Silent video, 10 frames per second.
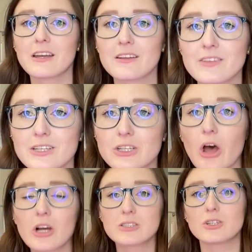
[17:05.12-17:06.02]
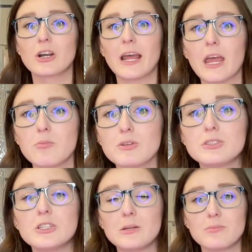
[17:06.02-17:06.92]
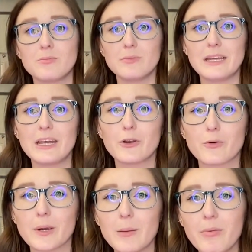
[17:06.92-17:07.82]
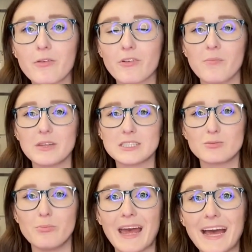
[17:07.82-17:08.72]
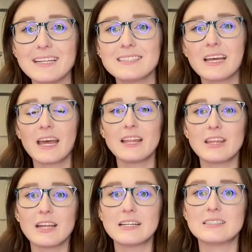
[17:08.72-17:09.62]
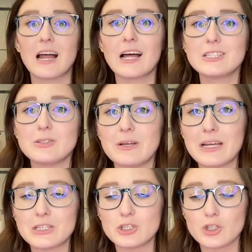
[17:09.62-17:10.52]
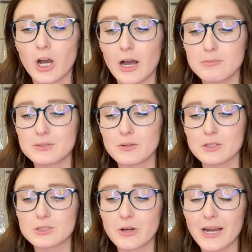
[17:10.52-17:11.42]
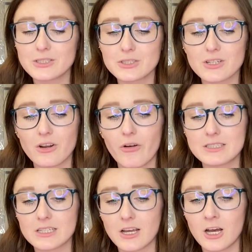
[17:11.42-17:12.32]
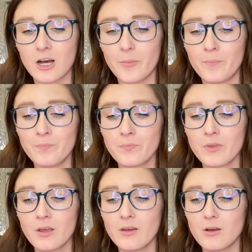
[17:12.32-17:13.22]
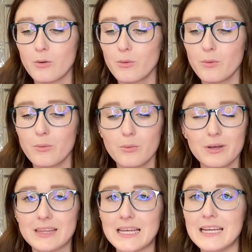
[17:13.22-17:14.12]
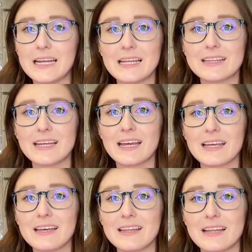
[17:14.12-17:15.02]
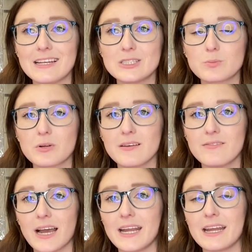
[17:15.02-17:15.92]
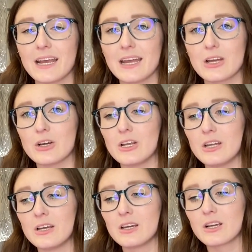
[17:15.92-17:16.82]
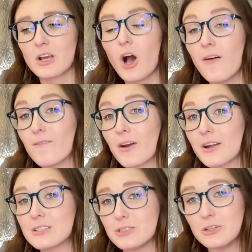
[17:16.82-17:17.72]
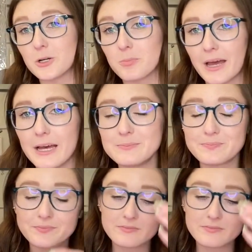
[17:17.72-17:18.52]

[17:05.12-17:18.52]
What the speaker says: like if the dogs aren't able to get grip from this mat, then it's not doing its job. So the scratches are going to come with anything that is providing a good comfort to your pet.